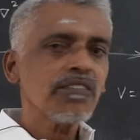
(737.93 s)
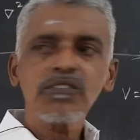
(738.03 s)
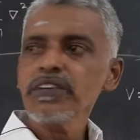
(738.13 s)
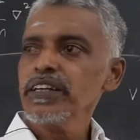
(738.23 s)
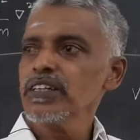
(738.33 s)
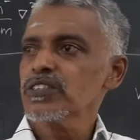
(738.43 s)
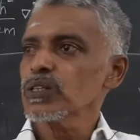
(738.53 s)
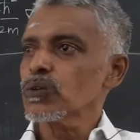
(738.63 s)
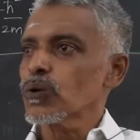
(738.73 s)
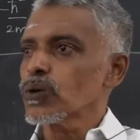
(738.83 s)
V is
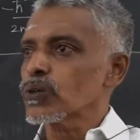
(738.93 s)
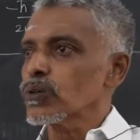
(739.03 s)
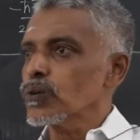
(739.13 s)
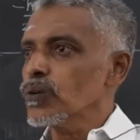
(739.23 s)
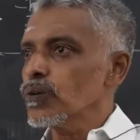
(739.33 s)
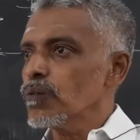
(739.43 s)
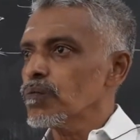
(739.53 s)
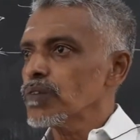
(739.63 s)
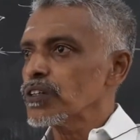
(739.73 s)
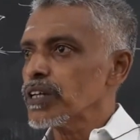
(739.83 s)
equal
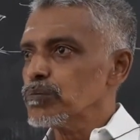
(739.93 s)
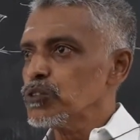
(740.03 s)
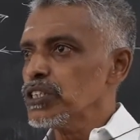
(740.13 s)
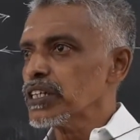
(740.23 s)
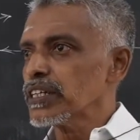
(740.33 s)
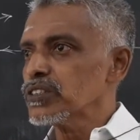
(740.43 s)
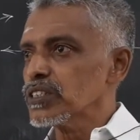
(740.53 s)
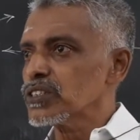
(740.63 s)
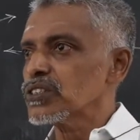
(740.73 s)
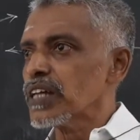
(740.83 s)
to MgH
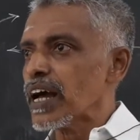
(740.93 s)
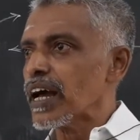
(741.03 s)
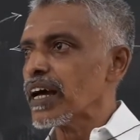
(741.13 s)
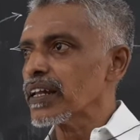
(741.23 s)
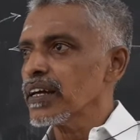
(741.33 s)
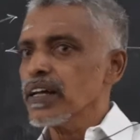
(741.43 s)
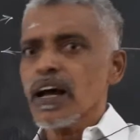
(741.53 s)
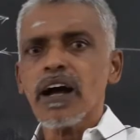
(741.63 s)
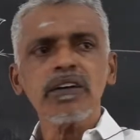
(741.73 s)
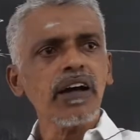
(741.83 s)
is there.
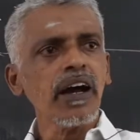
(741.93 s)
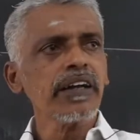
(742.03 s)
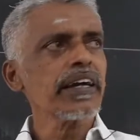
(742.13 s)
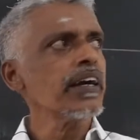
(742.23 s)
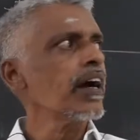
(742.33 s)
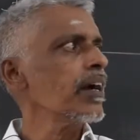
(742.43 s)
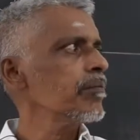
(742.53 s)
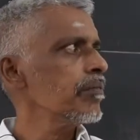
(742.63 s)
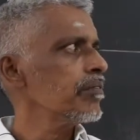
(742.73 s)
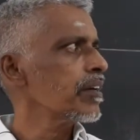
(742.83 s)
I
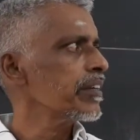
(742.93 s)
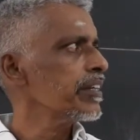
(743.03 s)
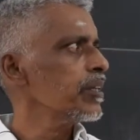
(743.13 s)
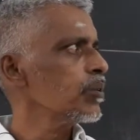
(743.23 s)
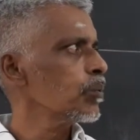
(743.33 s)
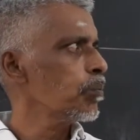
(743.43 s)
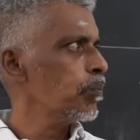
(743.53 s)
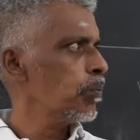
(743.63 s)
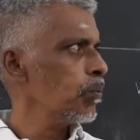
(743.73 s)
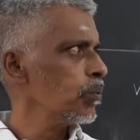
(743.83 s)
am ready to
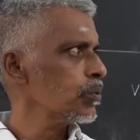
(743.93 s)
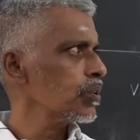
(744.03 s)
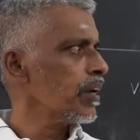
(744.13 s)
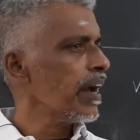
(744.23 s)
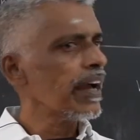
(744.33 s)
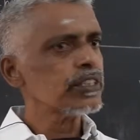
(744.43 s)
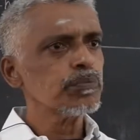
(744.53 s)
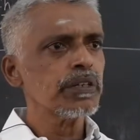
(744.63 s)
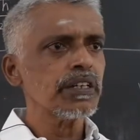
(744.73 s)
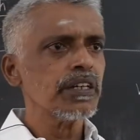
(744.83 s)
put as
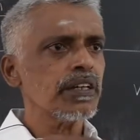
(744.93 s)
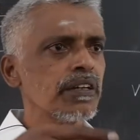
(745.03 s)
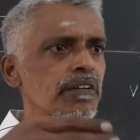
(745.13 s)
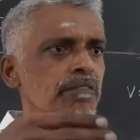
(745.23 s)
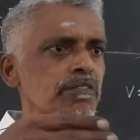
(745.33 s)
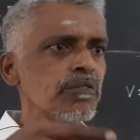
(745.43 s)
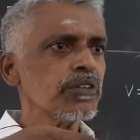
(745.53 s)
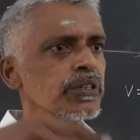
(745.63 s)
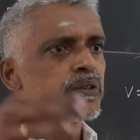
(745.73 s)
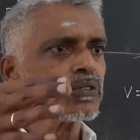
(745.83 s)
many
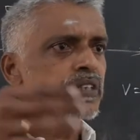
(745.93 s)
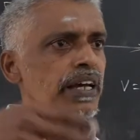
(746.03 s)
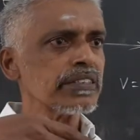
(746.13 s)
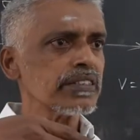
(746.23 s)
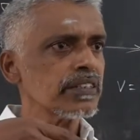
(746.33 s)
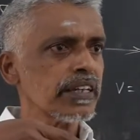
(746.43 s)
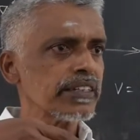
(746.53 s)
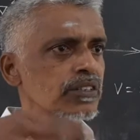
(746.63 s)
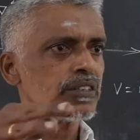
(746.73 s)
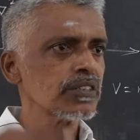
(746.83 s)
videos as
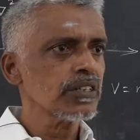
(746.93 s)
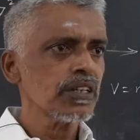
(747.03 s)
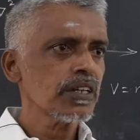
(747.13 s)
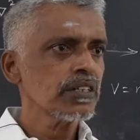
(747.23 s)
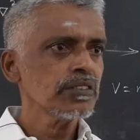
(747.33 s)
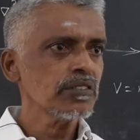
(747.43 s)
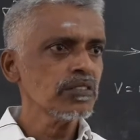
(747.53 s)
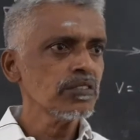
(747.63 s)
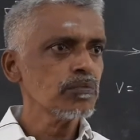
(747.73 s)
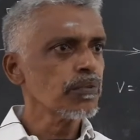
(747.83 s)
like this
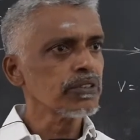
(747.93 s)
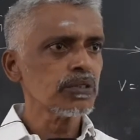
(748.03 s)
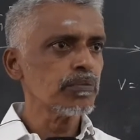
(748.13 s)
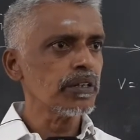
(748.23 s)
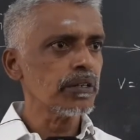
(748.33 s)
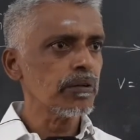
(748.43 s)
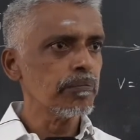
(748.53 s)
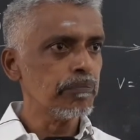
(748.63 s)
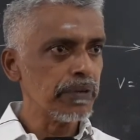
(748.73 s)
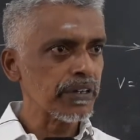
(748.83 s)
possibly,
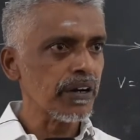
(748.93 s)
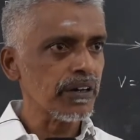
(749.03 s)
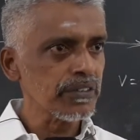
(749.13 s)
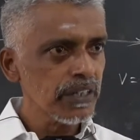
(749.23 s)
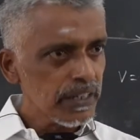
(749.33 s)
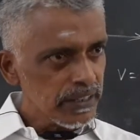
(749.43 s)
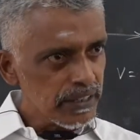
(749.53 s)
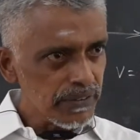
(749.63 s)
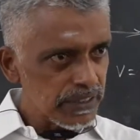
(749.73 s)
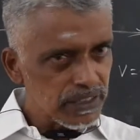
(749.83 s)
because
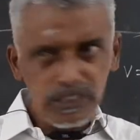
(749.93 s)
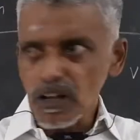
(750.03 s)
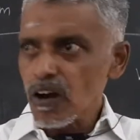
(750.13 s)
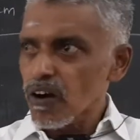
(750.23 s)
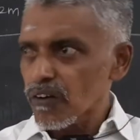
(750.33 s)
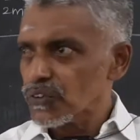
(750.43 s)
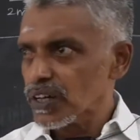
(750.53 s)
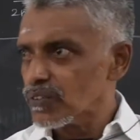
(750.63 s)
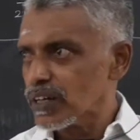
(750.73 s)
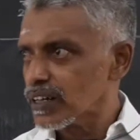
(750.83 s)
even this half an
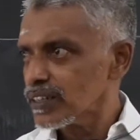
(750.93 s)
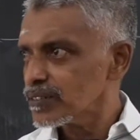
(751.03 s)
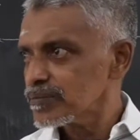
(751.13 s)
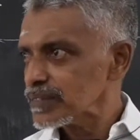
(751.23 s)
hour